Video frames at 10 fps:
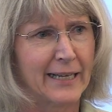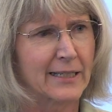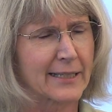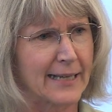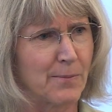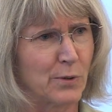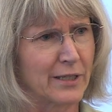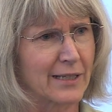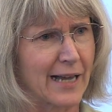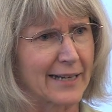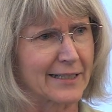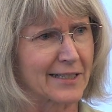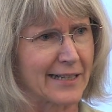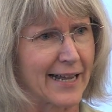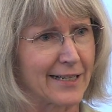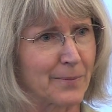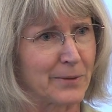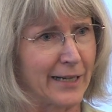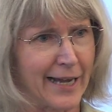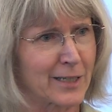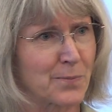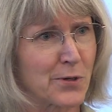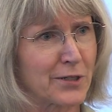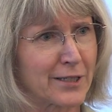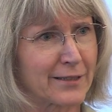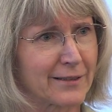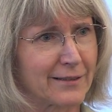someone's got to stand up to experts.